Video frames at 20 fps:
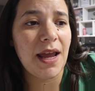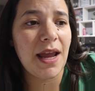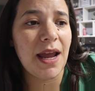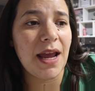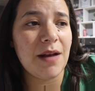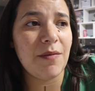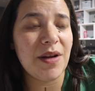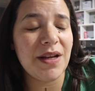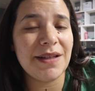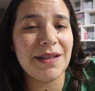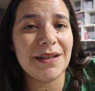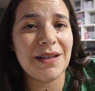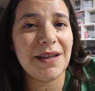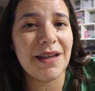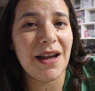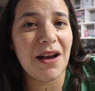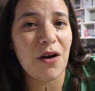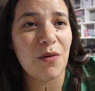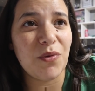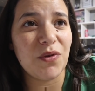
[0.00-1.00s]
and
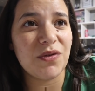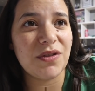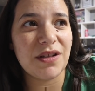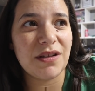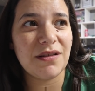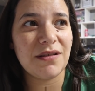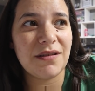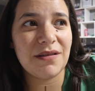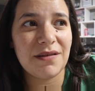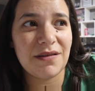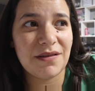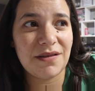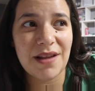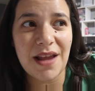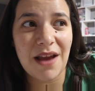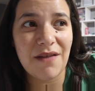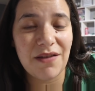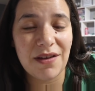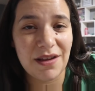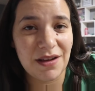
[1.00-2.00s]
basically almost
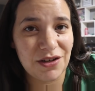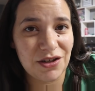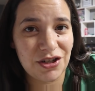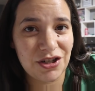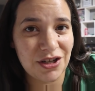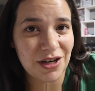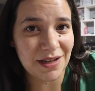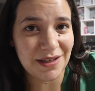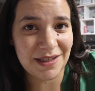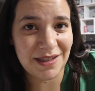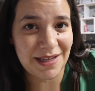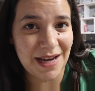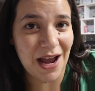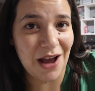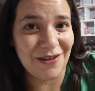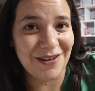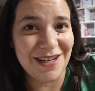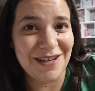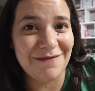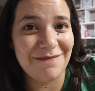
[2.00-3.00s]
everything shuts
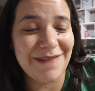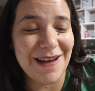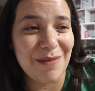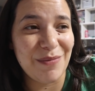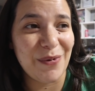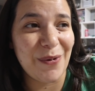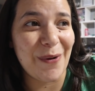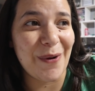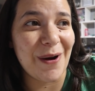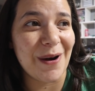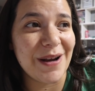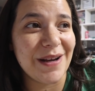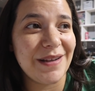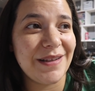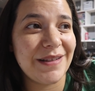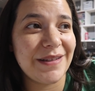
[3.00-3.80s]
down in February.